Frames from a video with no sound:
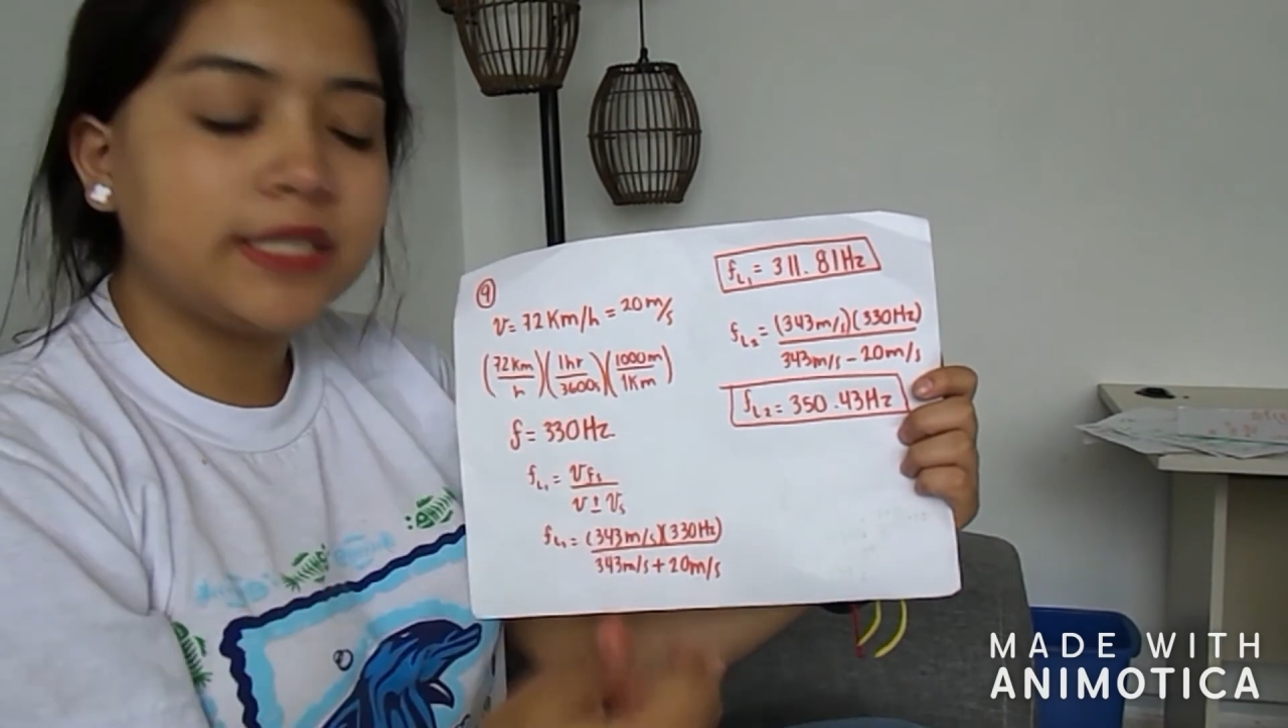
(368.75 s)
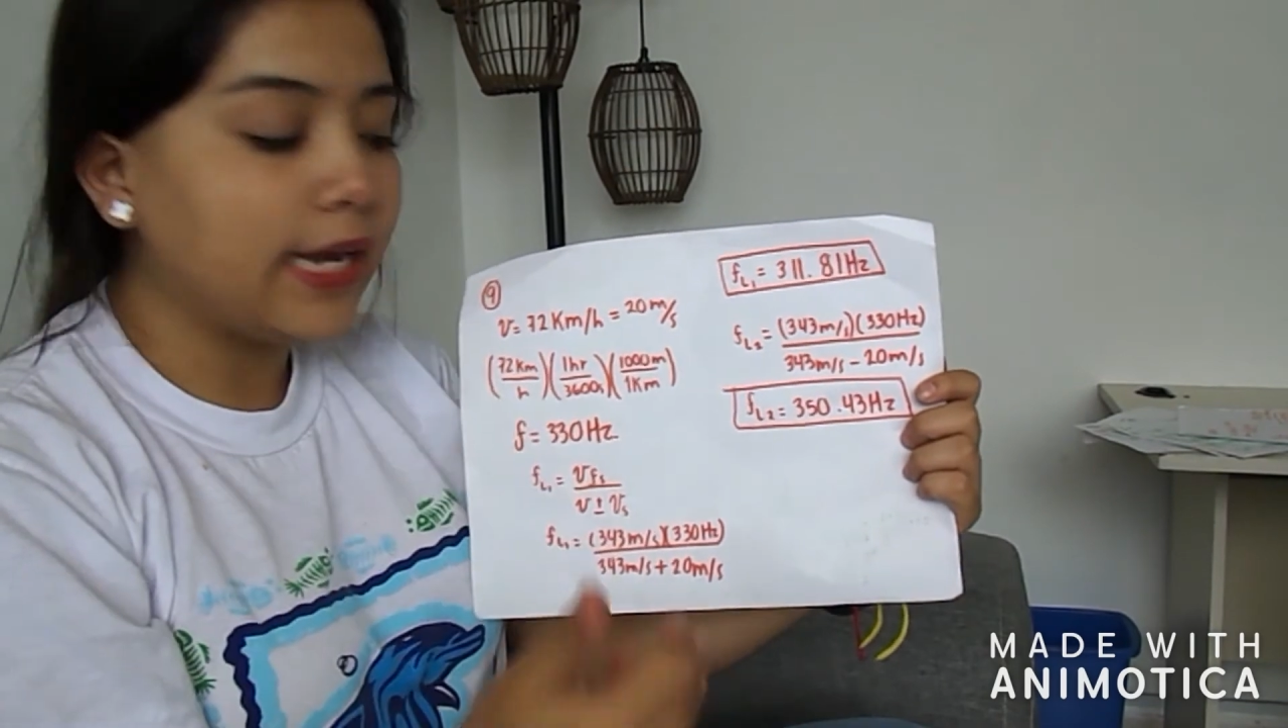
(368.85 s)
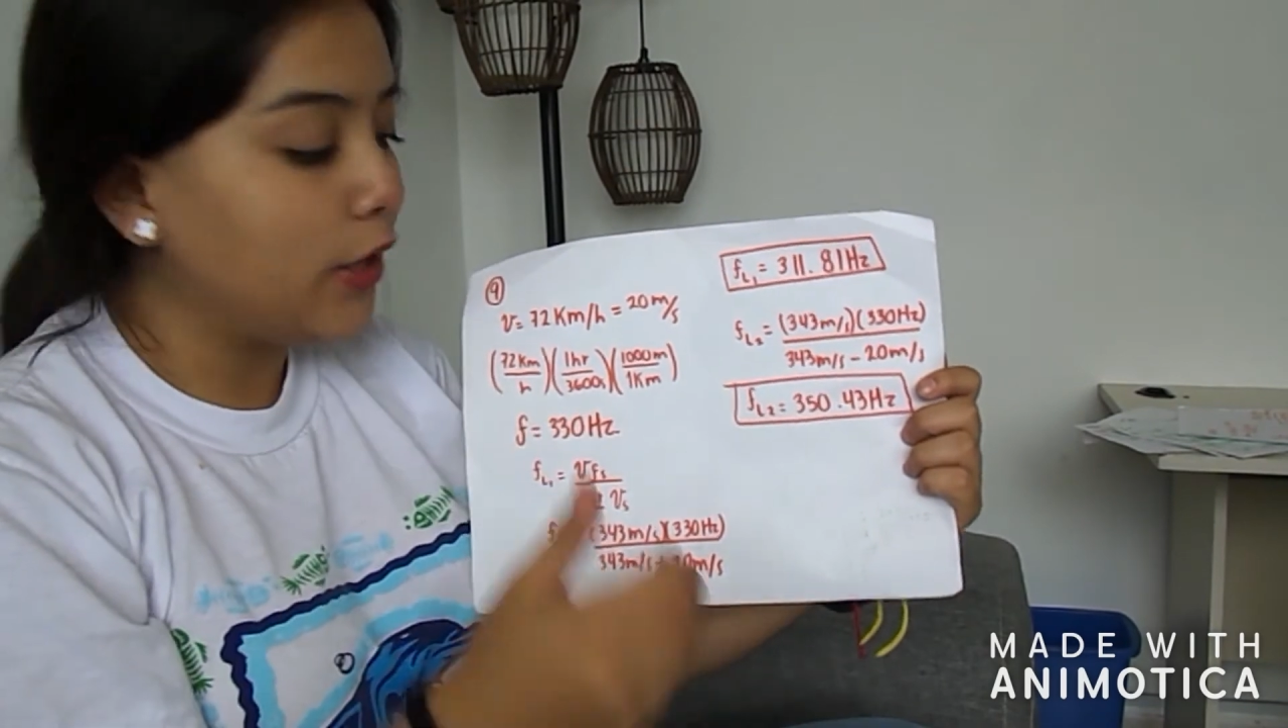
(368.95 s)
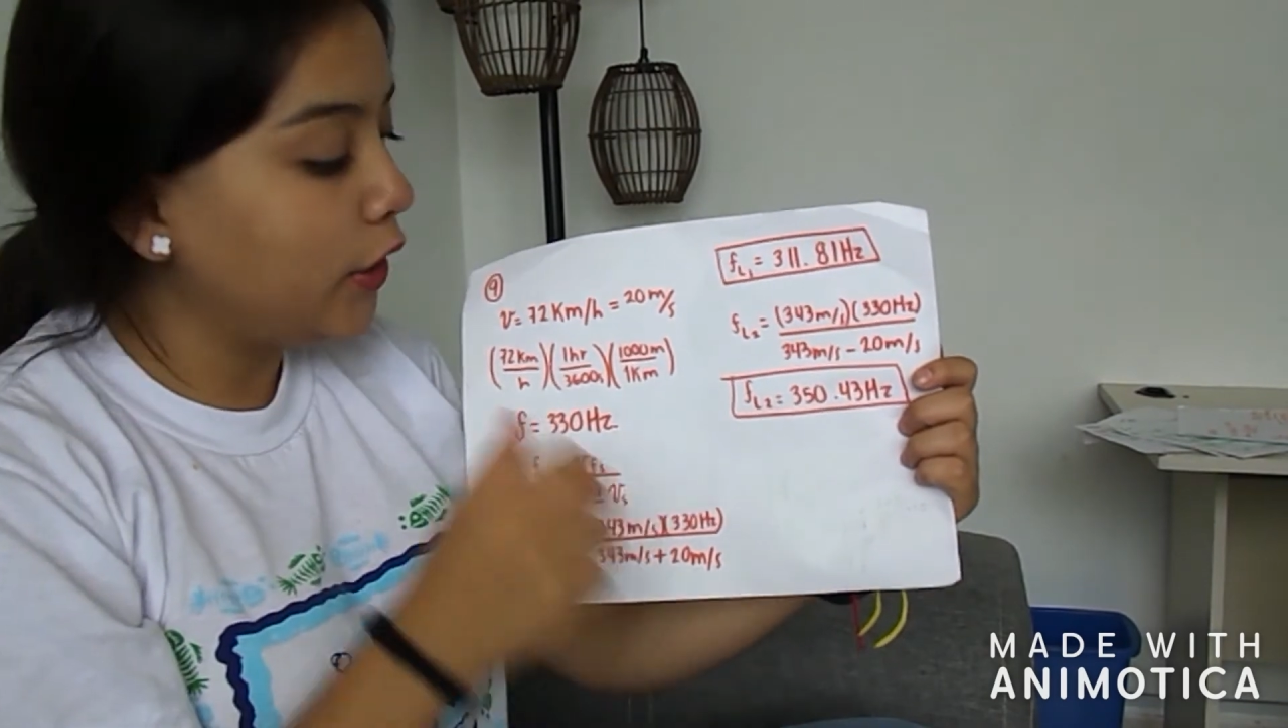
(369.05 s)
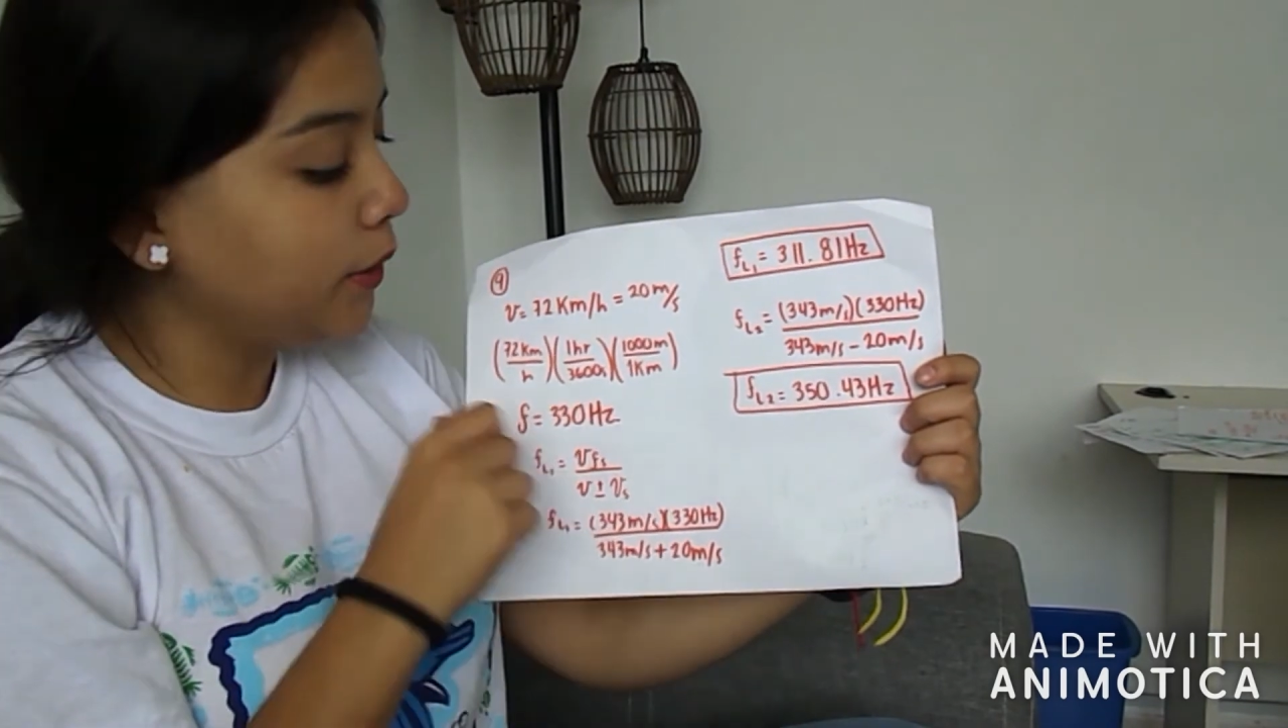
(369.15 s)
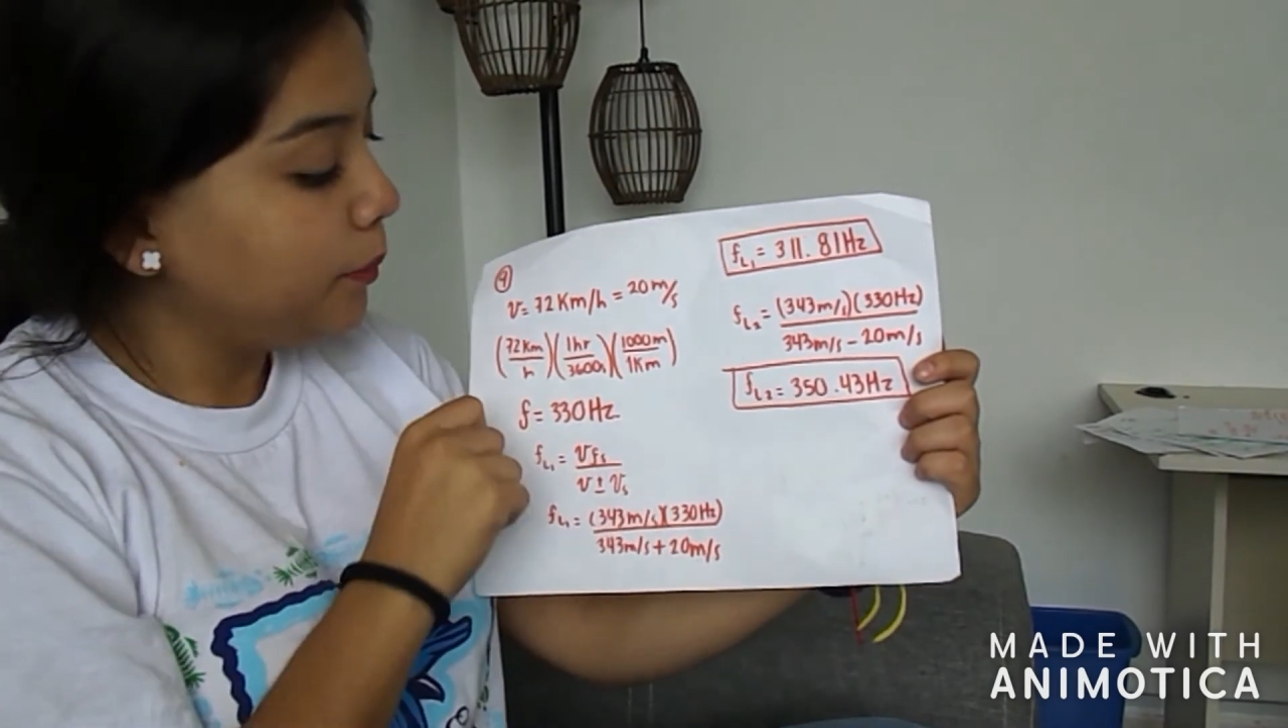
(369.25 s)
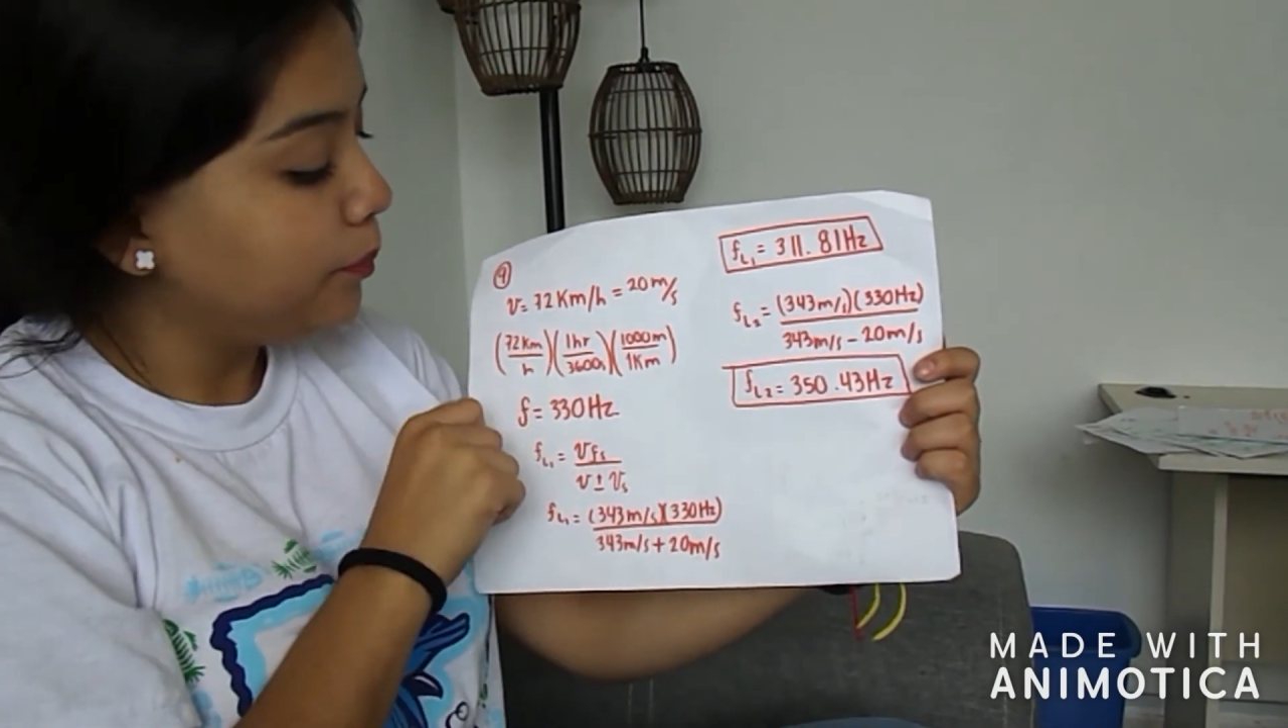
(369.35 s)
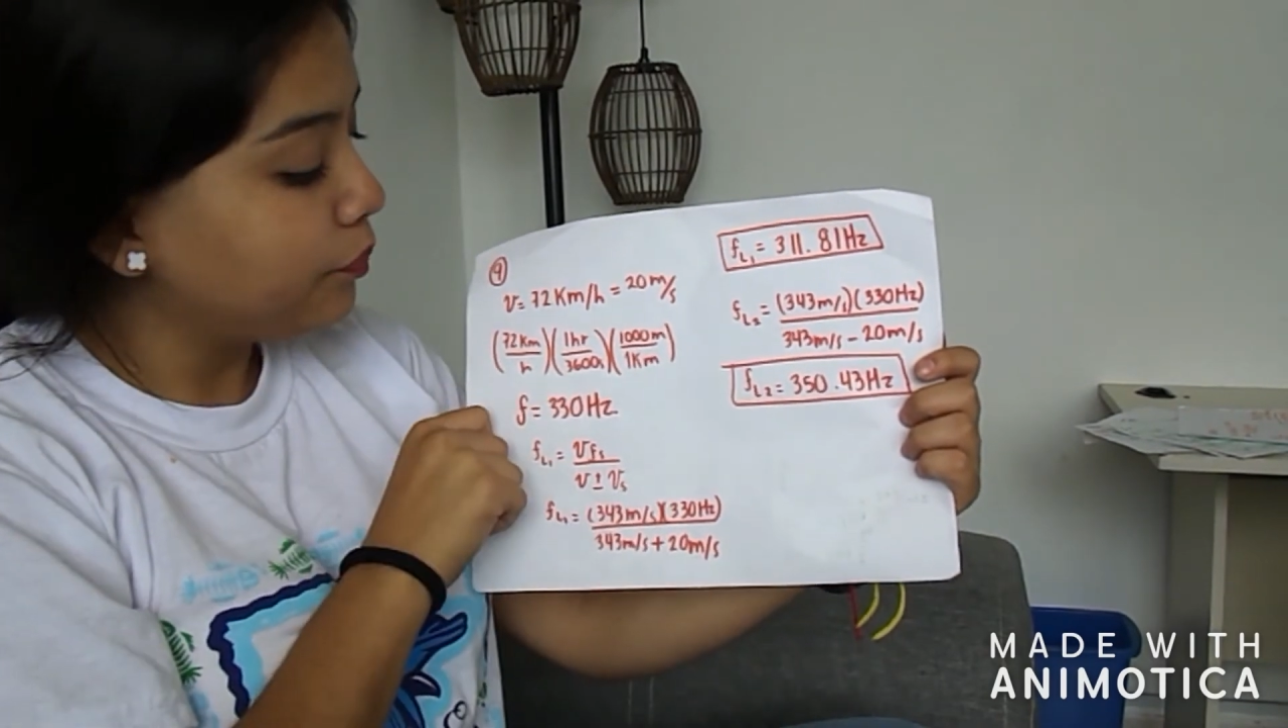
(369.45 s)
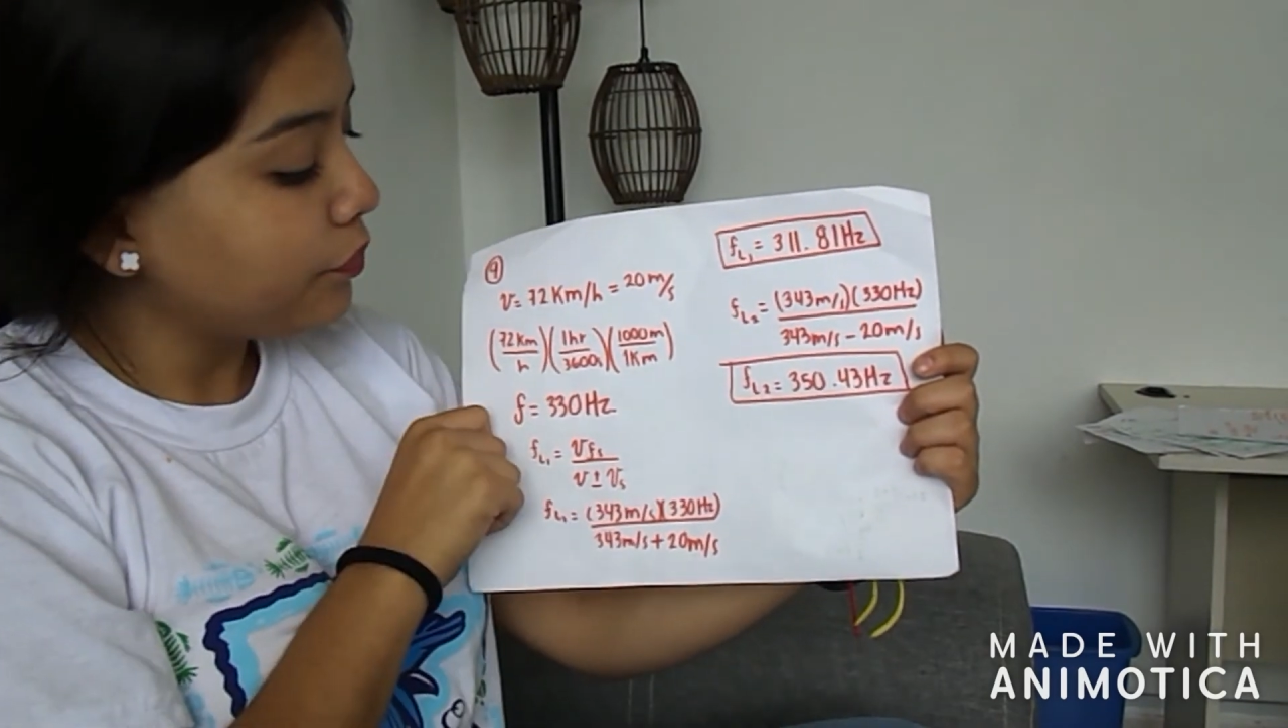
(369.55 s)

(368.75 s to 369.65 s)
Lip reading: second.